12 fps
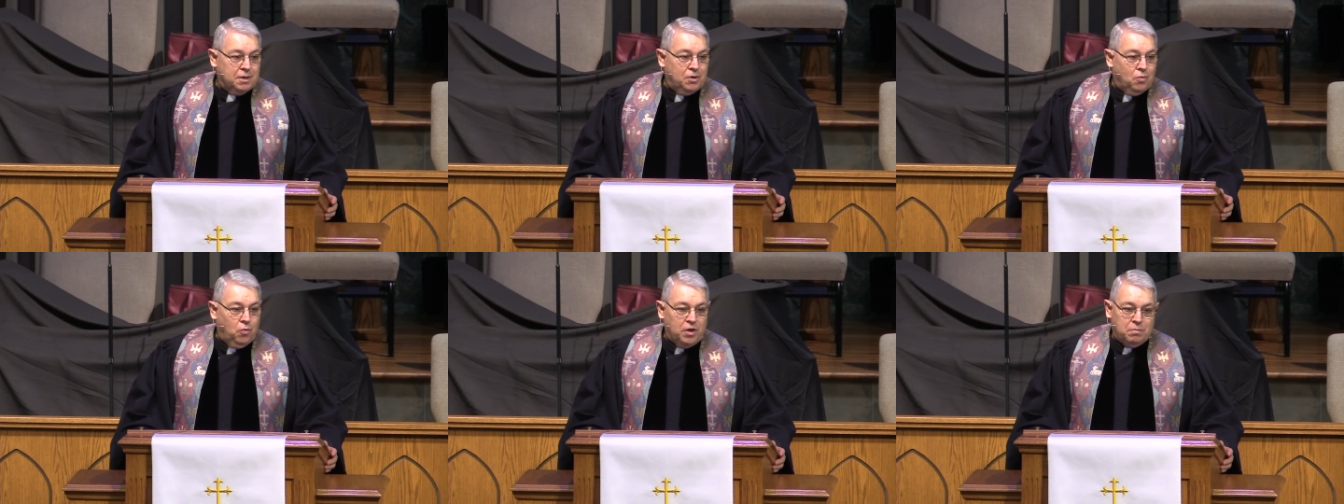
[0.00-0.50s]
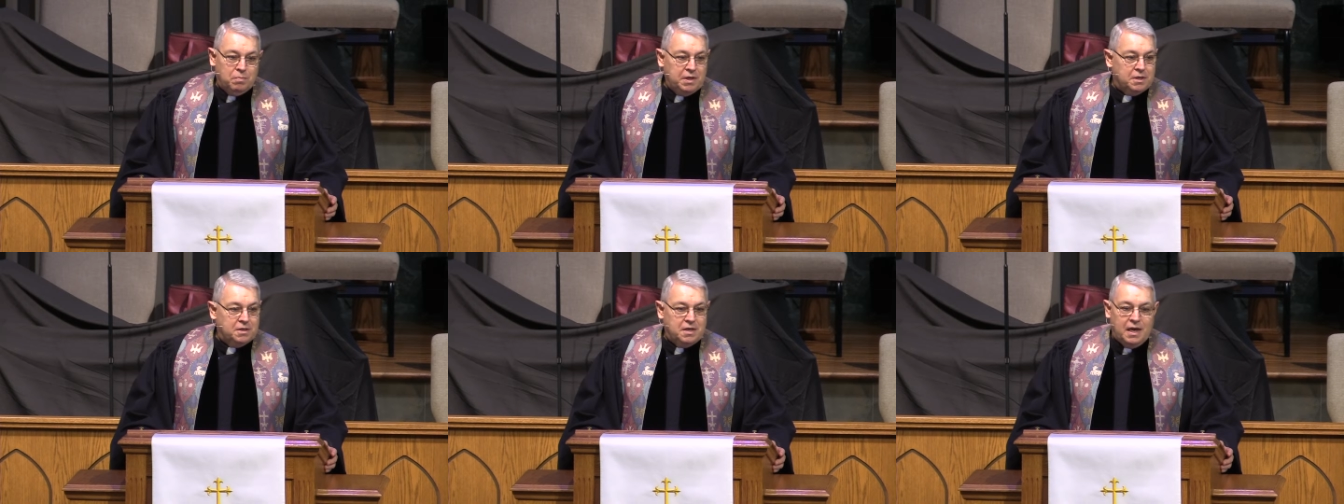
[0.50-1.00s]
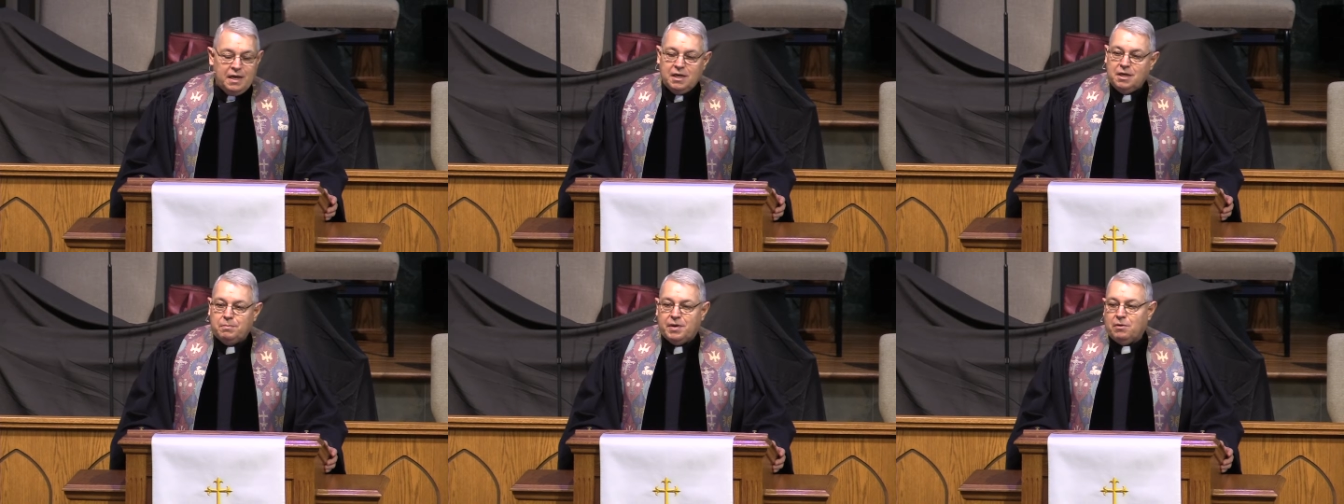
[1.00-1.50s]
you're with me today
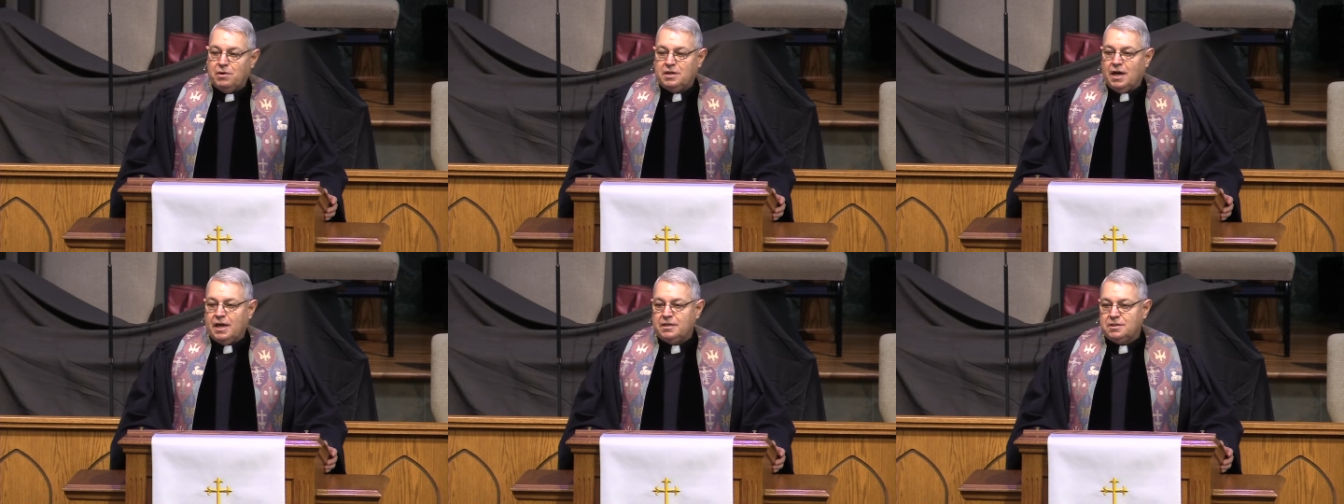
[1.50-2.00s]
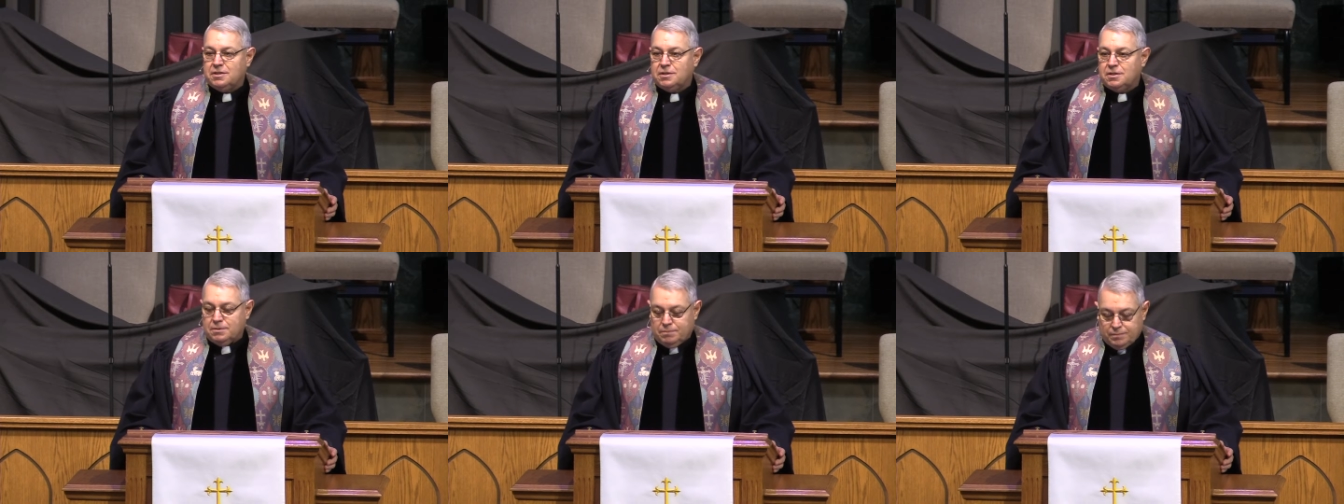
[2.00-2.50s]
in paradise.